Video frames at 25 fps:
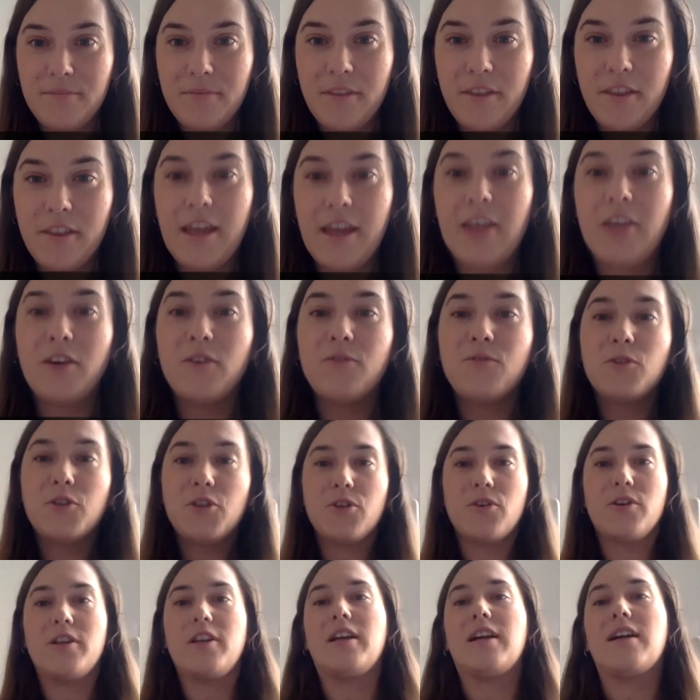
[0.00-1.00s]
Thank you for
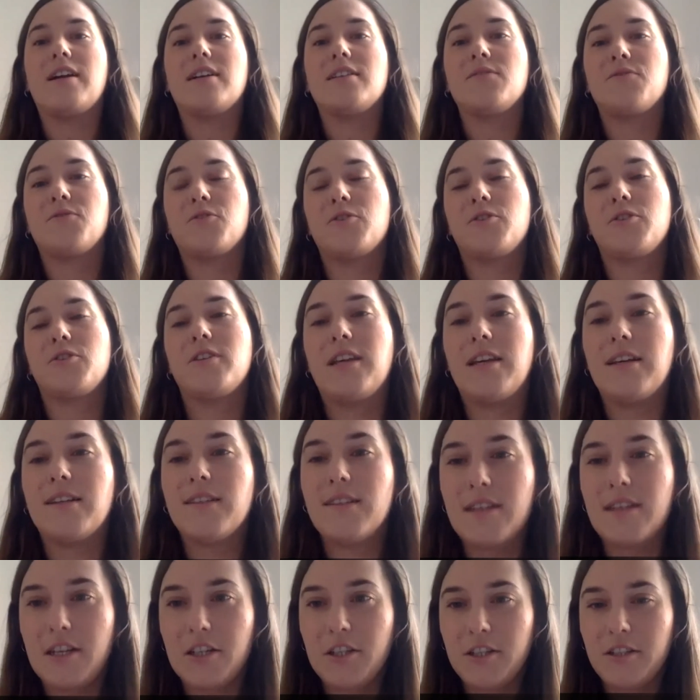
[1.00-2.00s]
joining us for today's
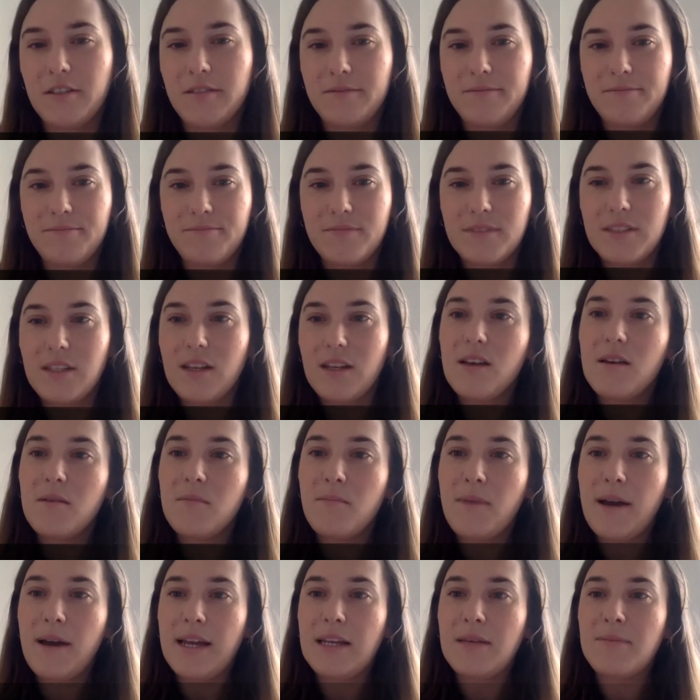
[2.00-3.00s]
session.
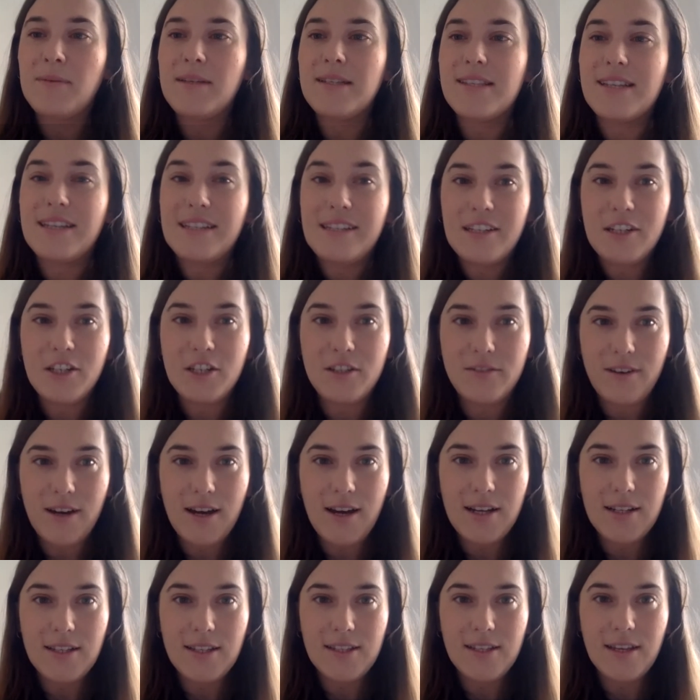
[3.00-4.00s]
My name is Alina
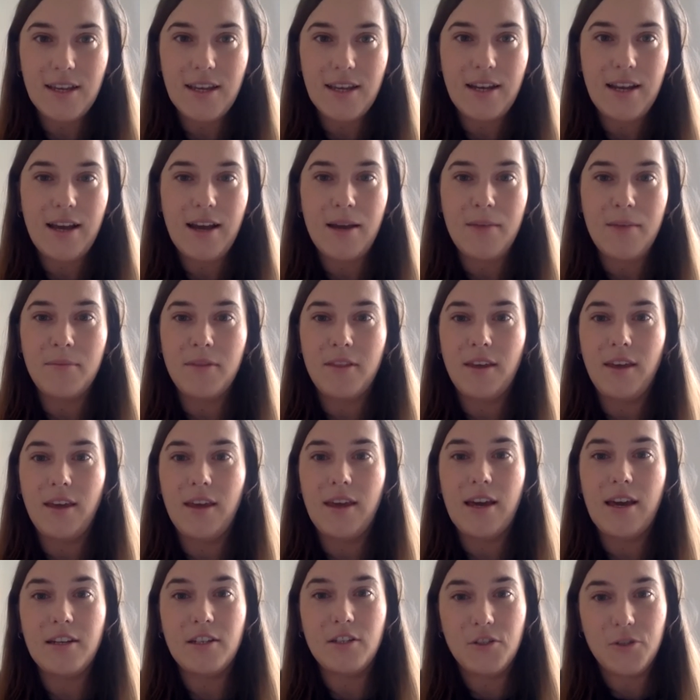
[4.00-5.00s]
Schwarz and I'm
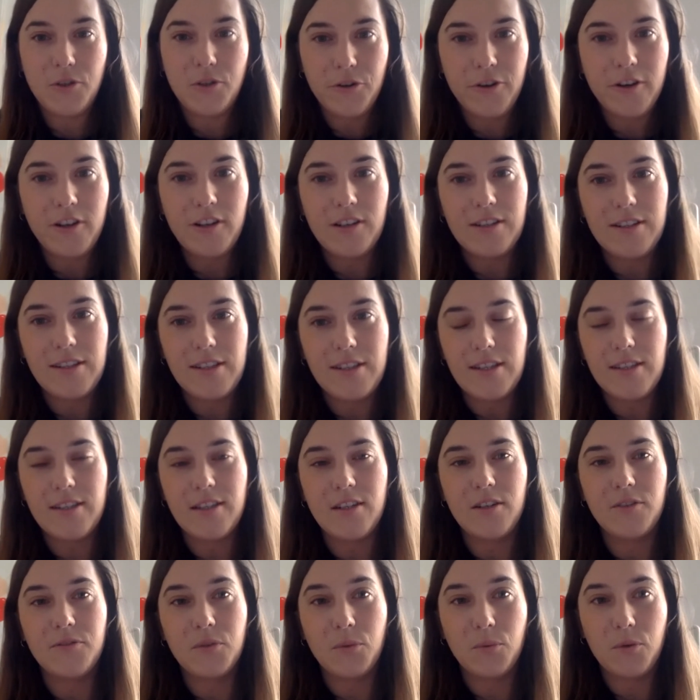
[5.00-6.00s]
the editorial
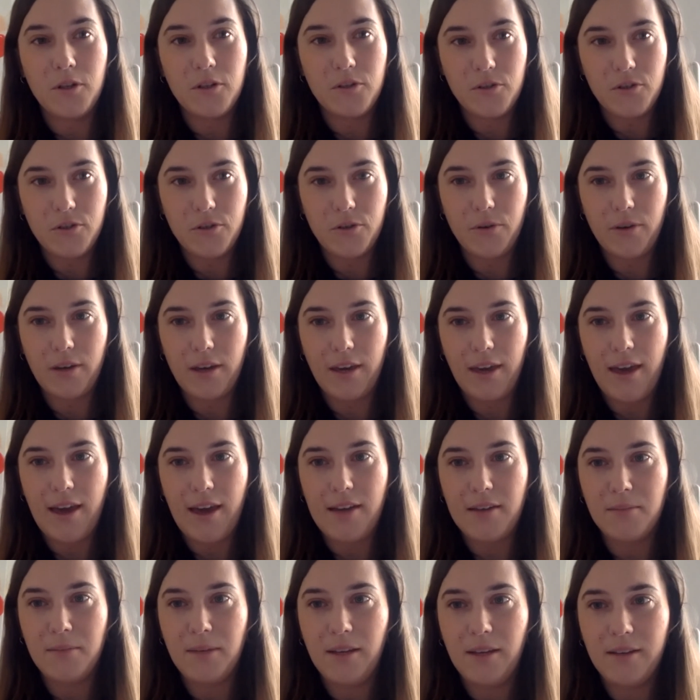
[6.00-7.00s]
assistant of the World Stroke
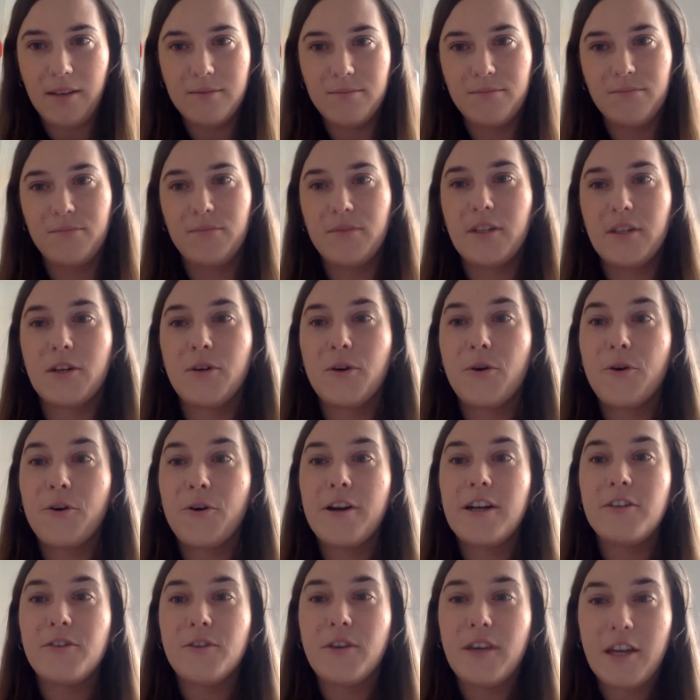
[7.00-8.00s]
Academy, the core
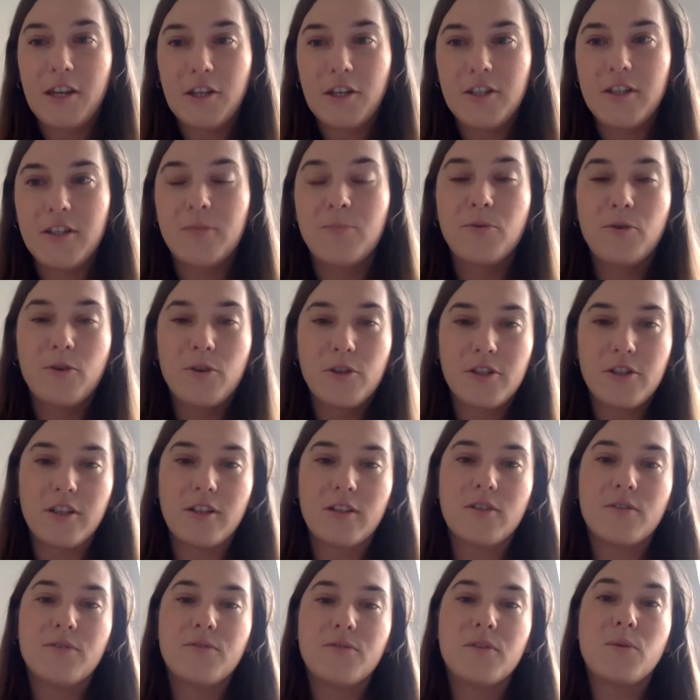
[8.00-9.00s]
educational
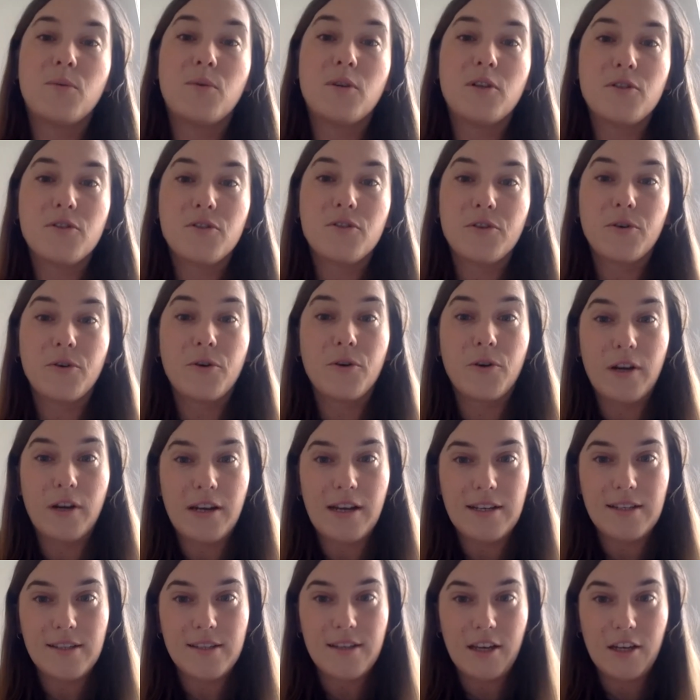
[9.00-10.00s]
project of the World Stroke
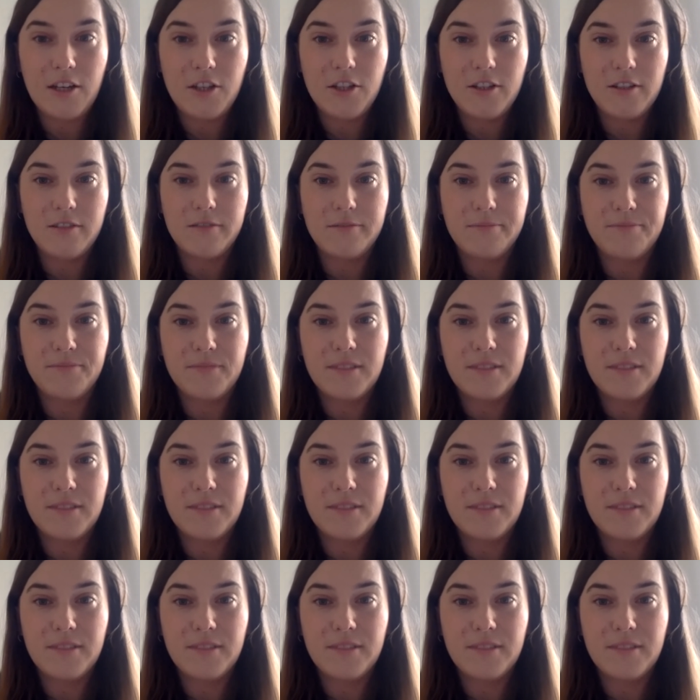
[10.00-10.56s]
Organization.